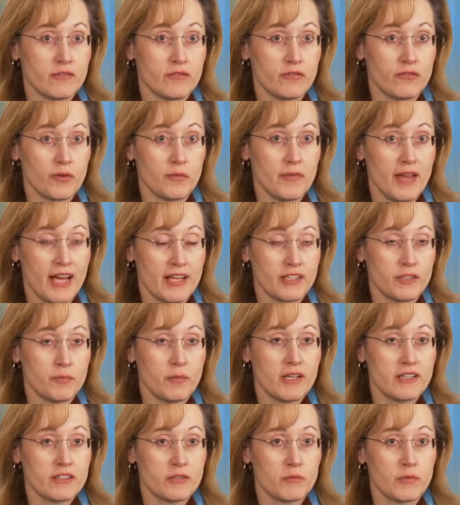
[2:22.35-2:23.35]
from that
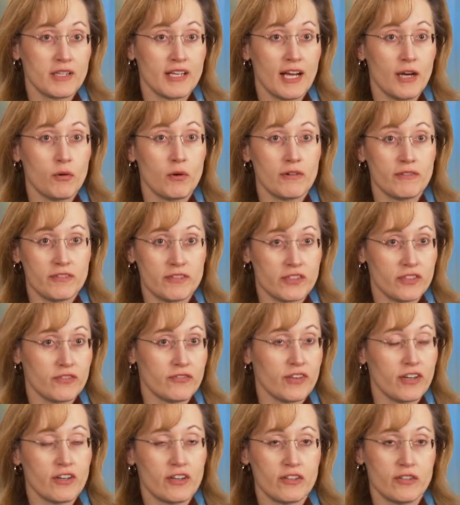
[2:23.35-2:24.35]
specimen however it's a
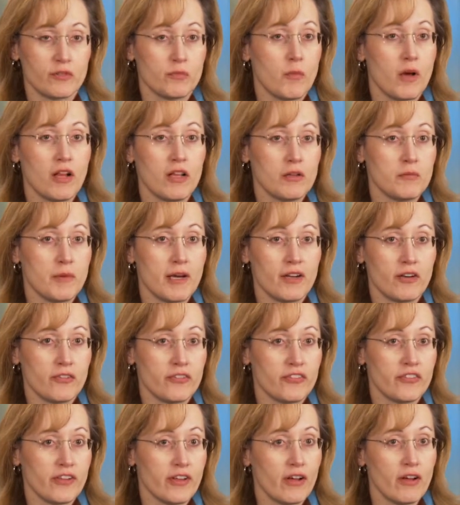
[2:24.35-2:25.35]
very small amount of
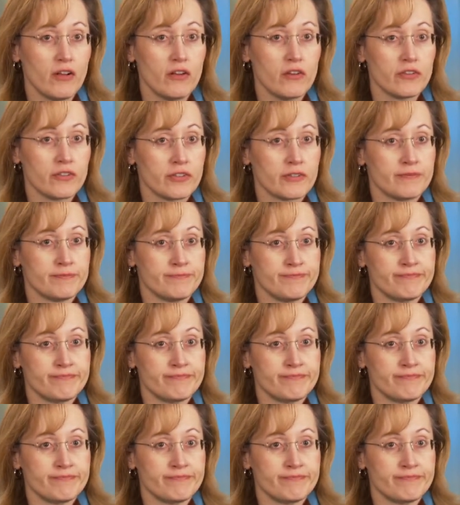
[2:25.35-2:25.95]
cells